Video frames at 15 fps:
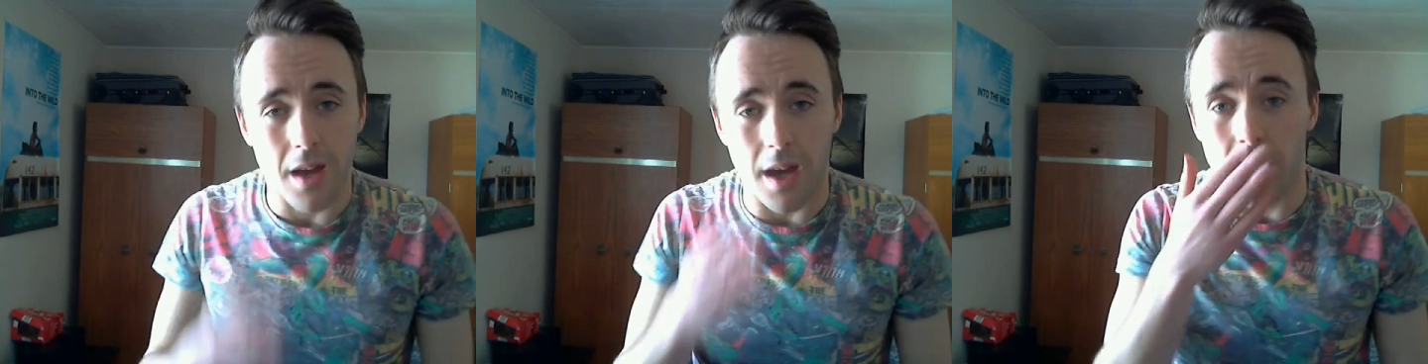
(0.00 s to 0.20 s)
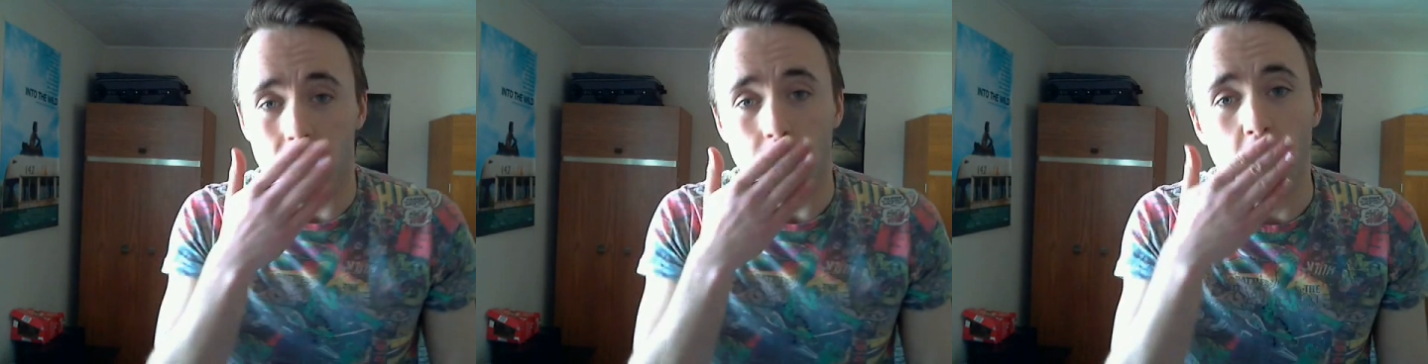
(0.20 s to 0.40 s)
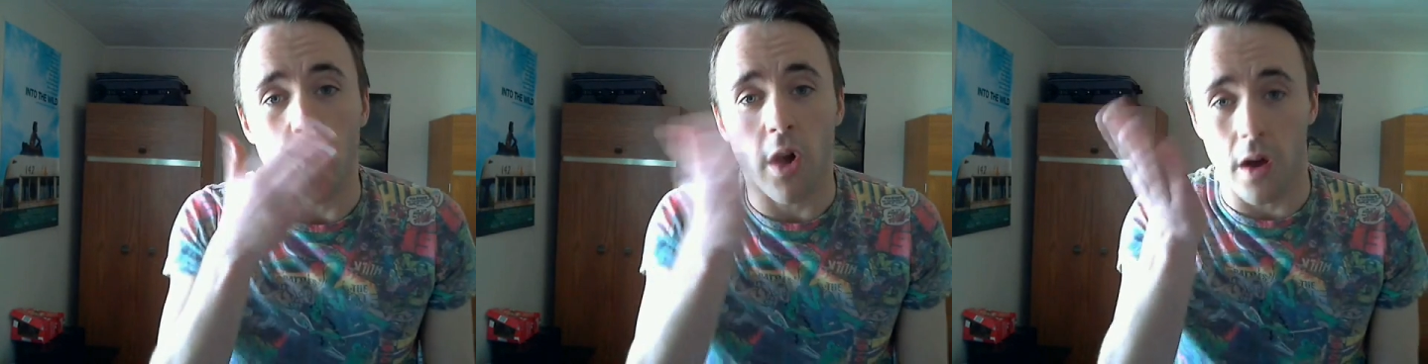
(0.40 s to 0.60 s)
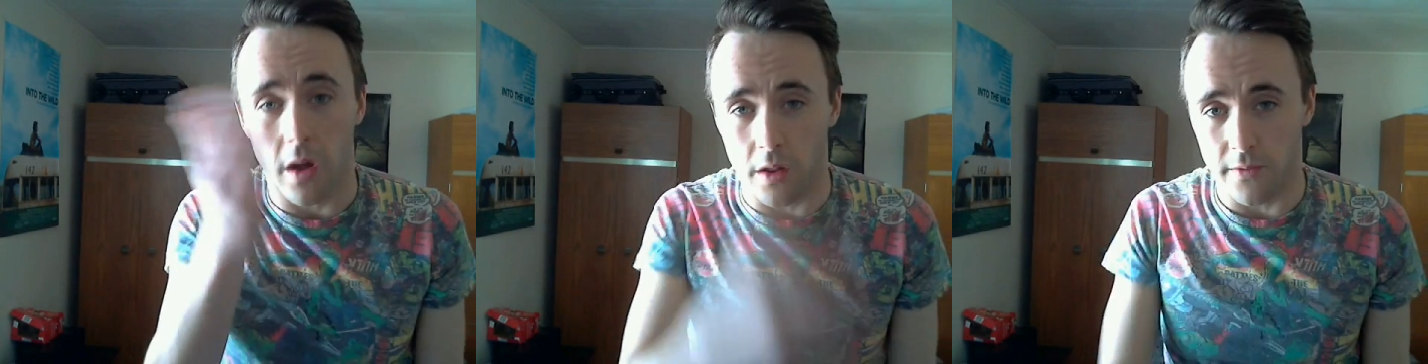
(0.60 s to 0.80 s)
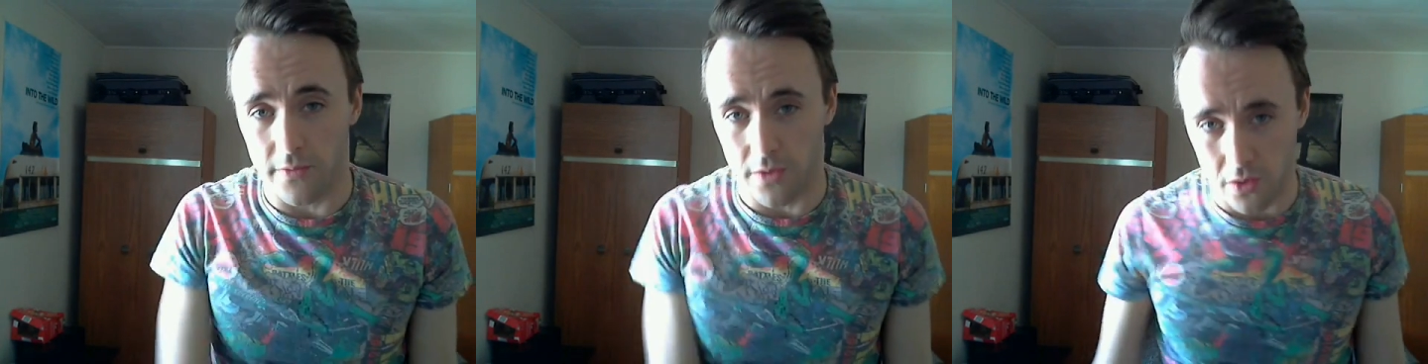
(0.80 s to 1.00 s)
and
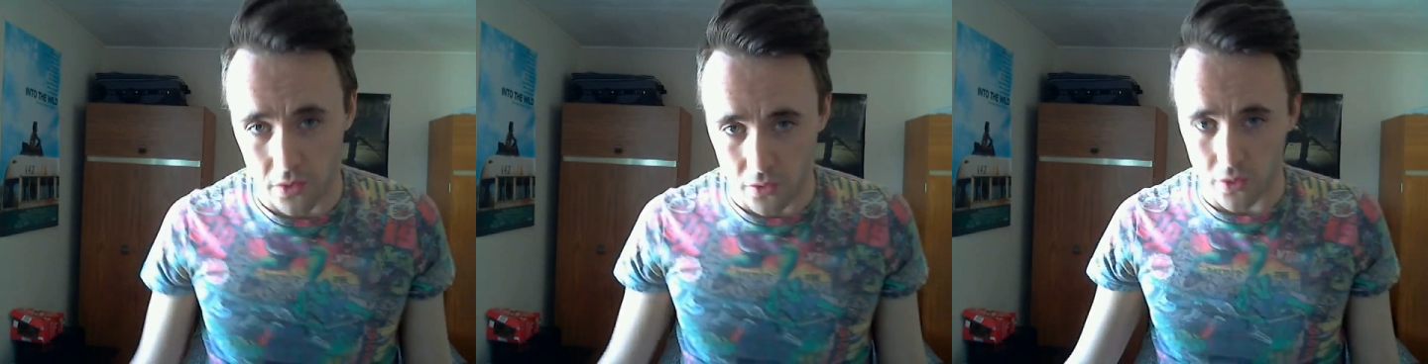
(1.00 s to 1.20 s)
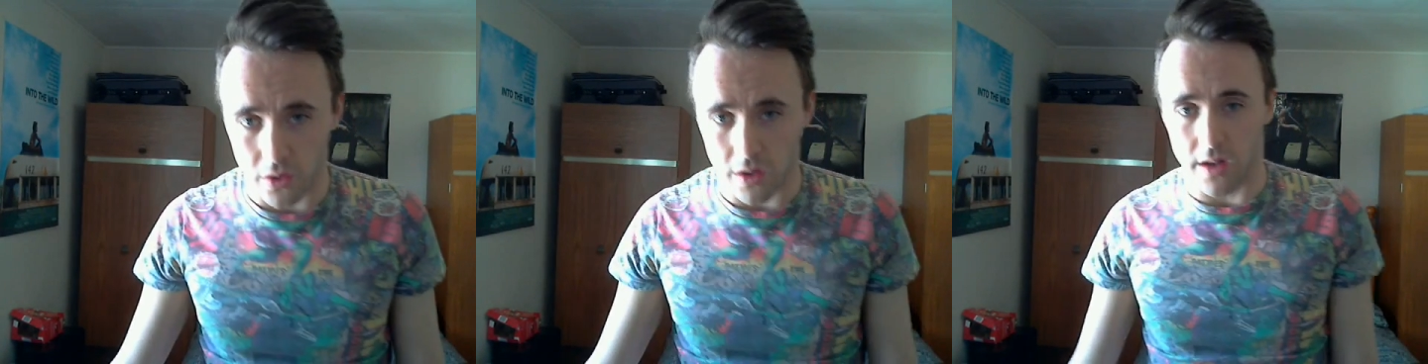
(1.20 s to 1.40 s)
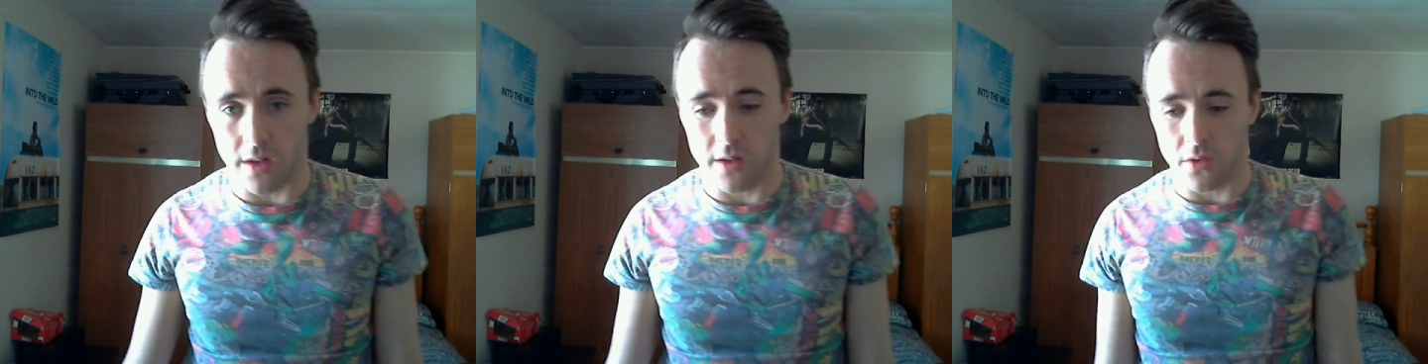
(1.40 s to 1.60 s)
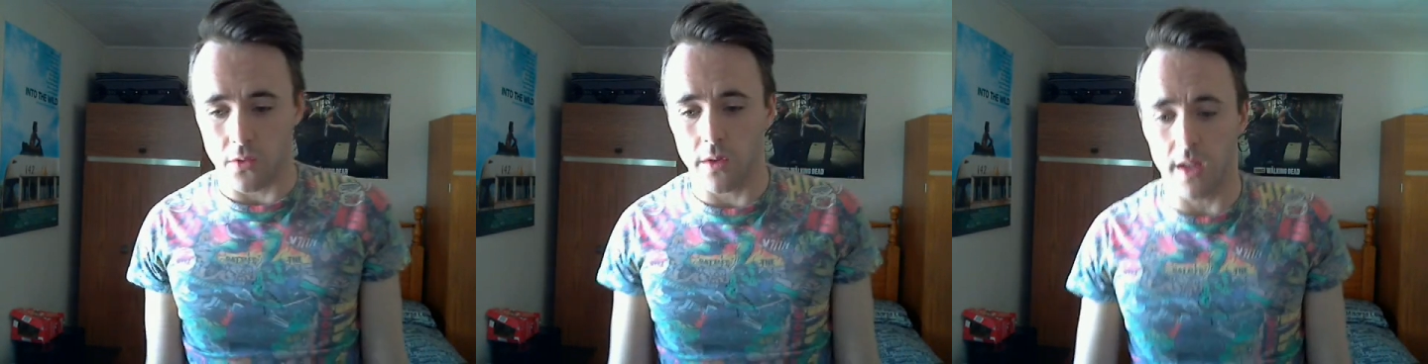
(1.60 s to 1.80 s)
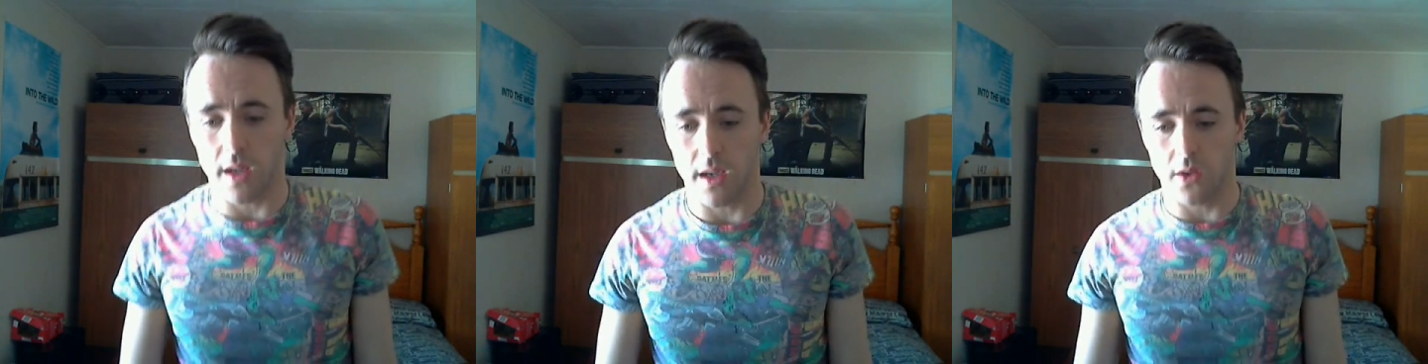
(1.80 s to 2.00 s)
mwah, I love you, you know who you are, so
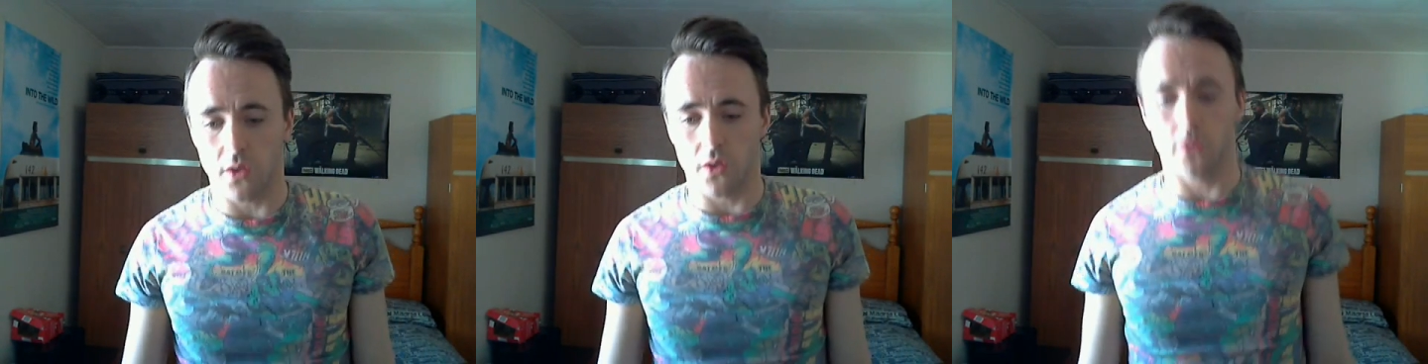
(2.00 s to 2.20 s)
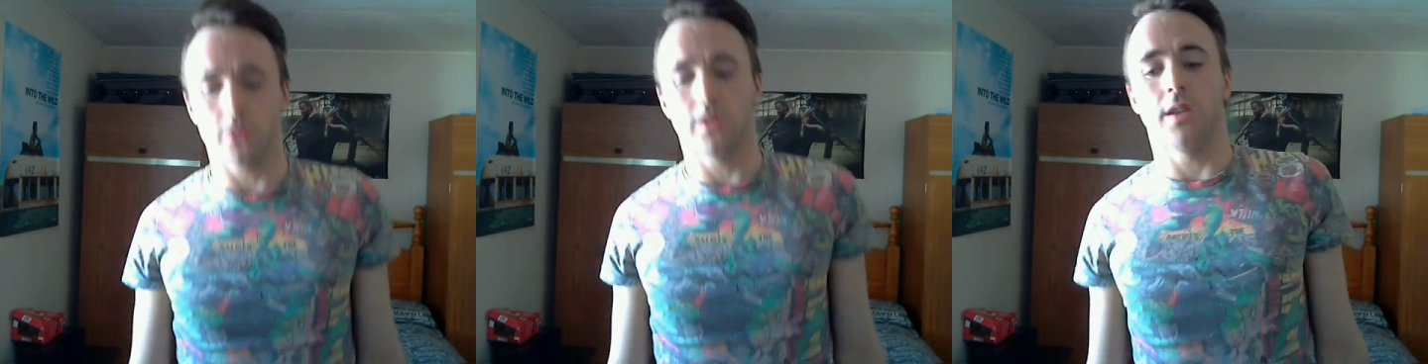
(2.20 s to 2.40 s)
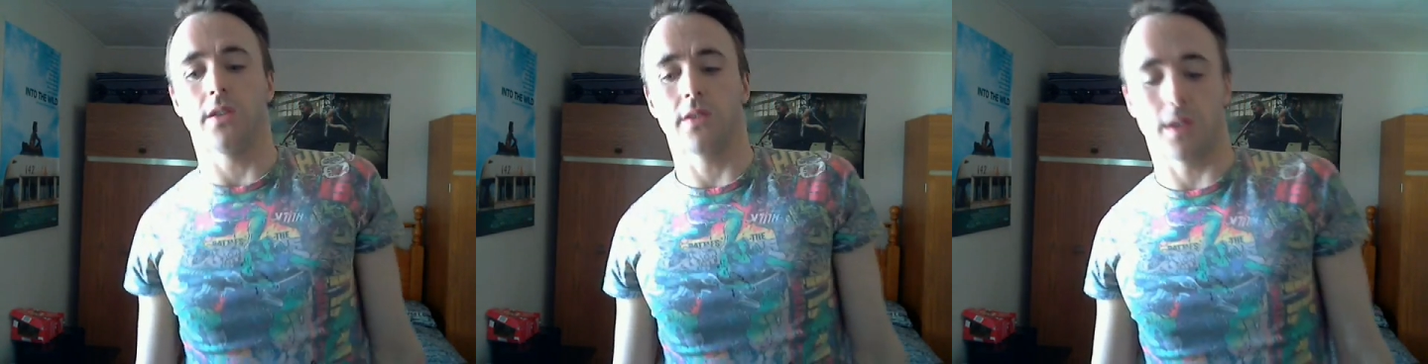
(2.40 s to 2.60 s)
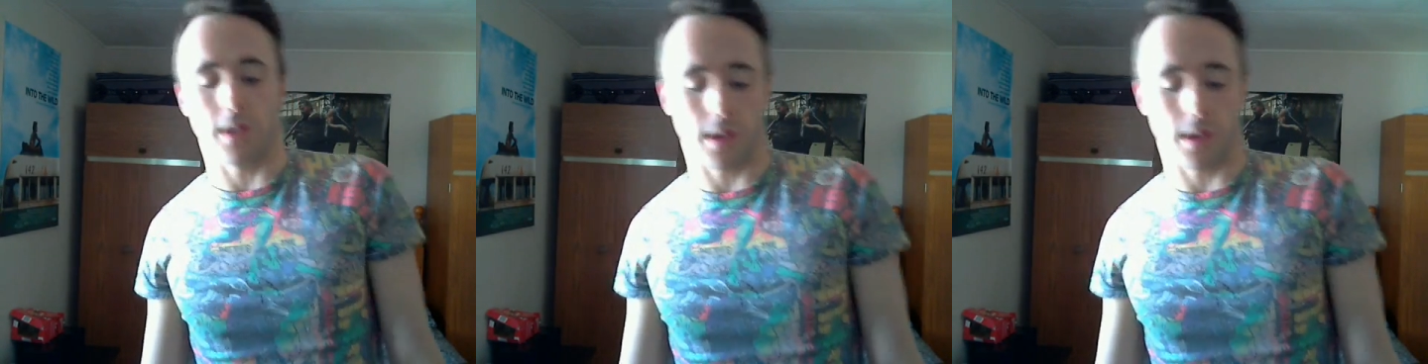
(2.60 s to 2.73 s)
thank you, cheers